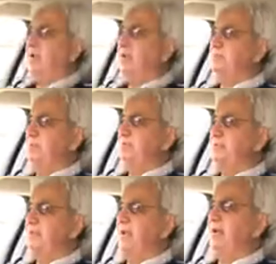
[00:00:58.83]
God's people
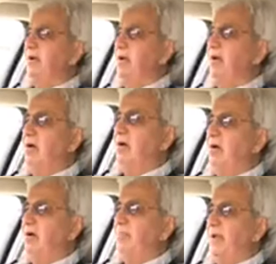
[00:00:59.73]
said,
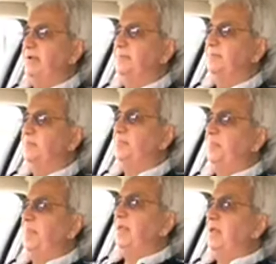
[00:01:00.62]
Amen.
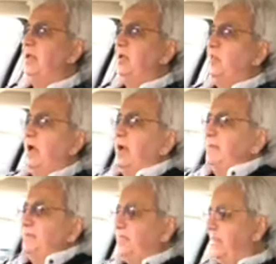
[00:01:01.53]
Well,
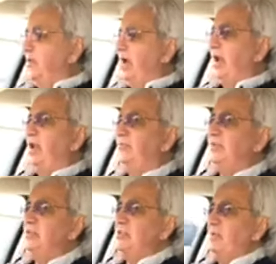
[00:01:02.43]
you know, I love
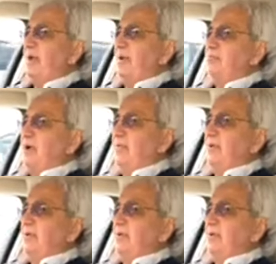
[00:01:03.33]
teaching when I'm driving